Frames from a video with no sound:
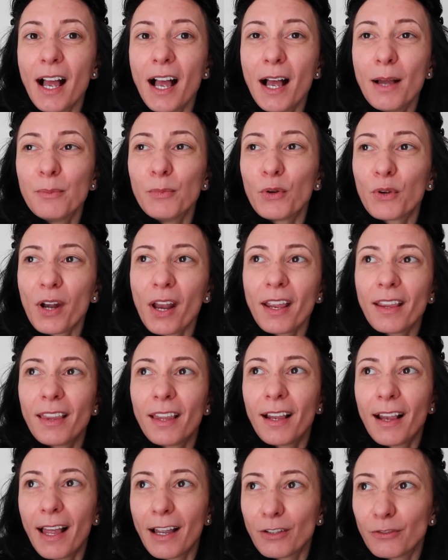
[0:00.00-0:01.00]
I'm
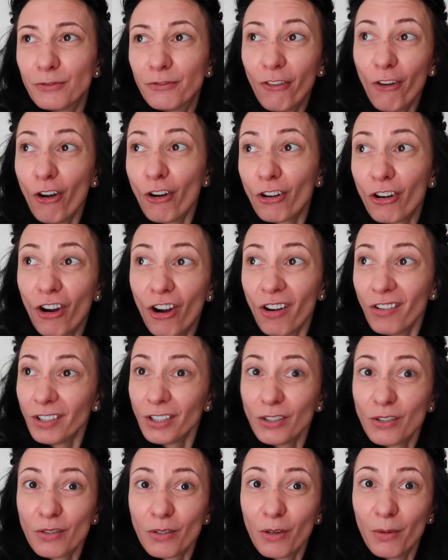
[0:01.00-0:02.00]
already like far
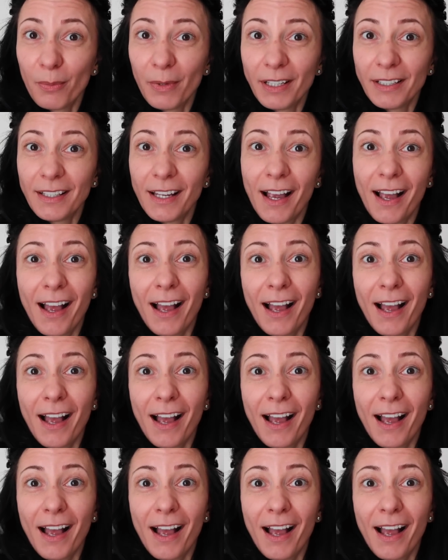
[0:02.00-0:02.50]
gone into Romania.